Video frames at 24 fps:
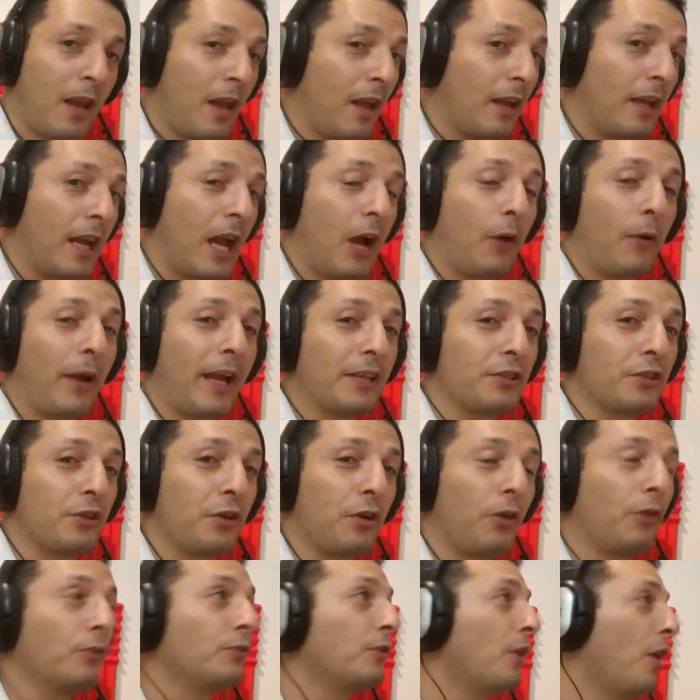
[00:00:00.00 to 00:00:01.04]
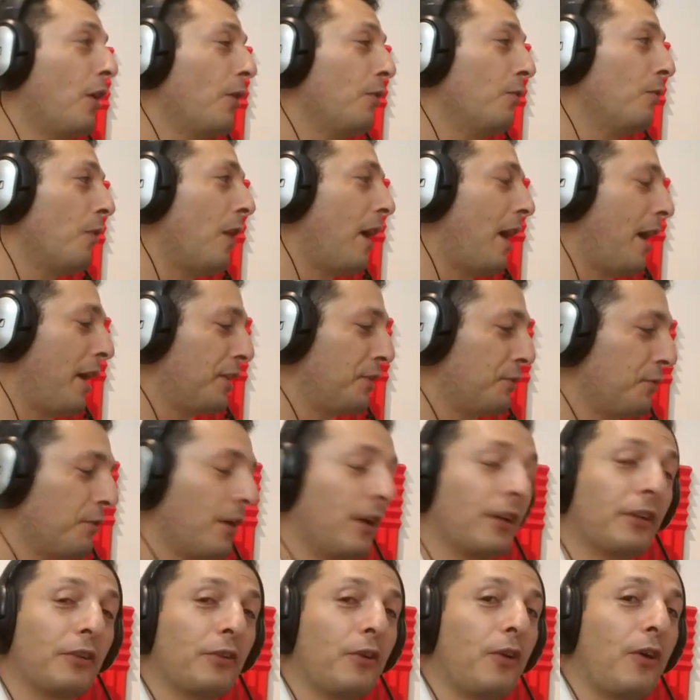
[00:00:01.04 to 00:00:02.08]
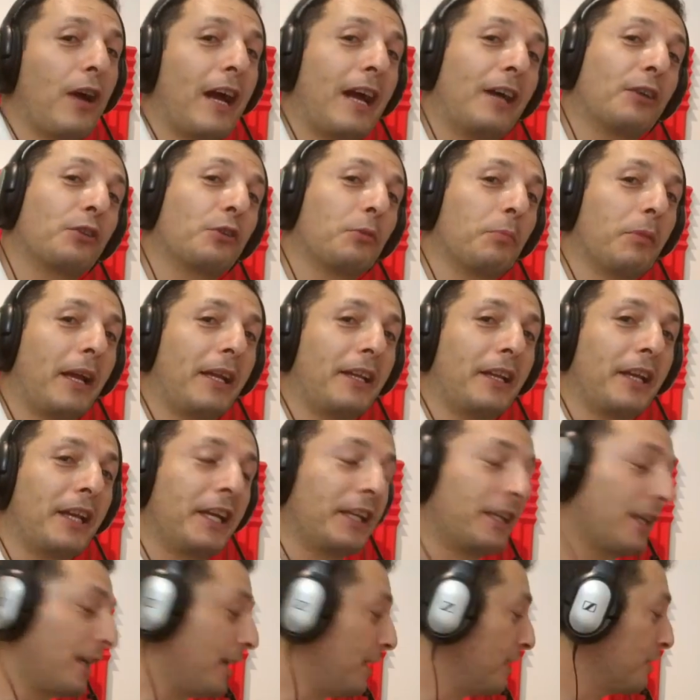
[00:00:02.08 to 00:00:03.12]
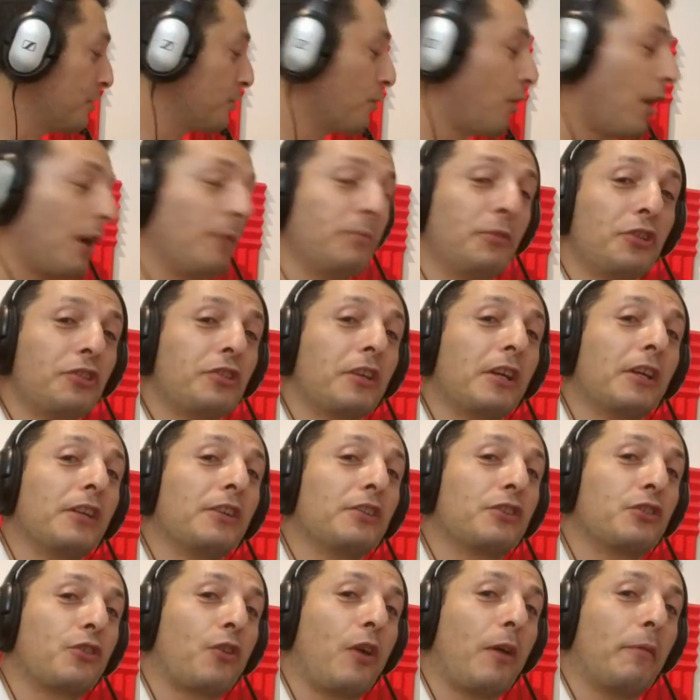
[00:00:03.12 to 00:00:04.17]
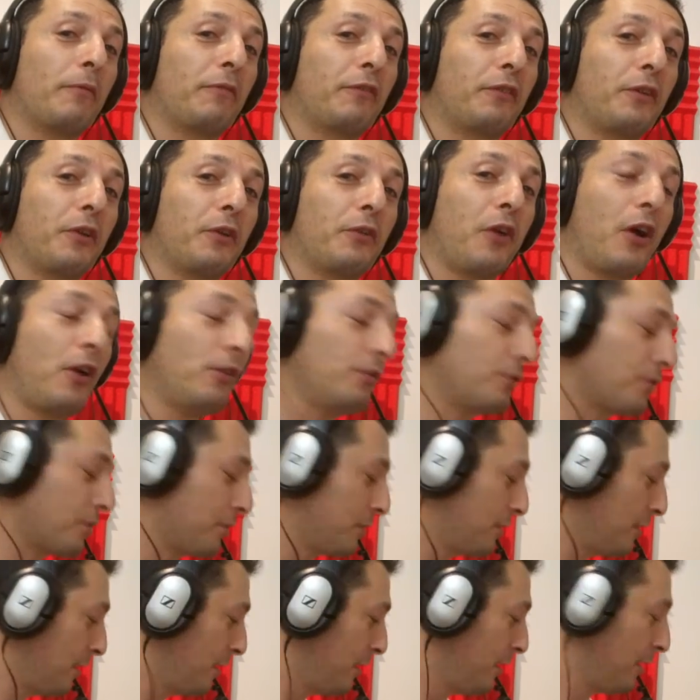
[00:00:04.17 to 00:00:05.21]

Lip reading: Now, as you all know, I do not know how to play the guitar, so I'm just going to strum a few notes.